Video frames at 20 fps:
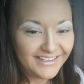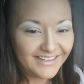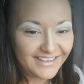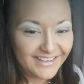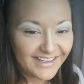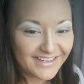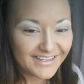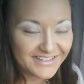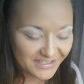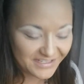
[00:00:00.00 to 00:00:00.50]

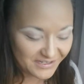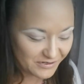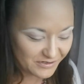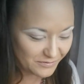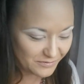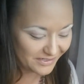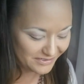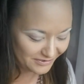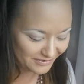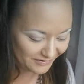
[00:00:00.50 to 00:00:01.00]
Yes, Hope,
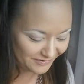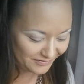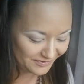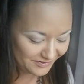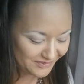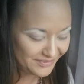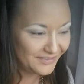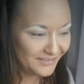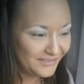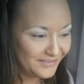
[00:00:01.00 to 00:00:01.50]
I
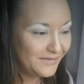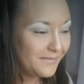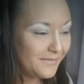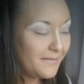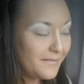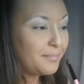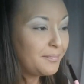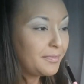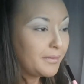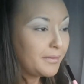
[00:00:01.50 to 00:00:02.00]
told you.
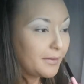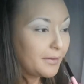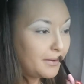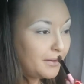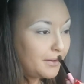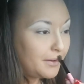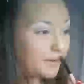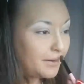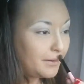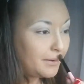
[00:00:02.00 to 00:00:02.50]

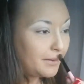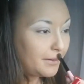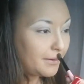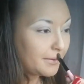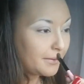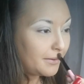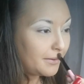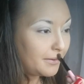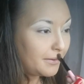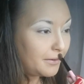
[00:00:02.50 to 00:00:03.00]

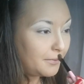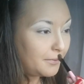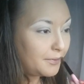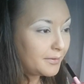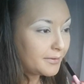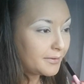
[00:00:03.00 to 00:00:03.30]
Hope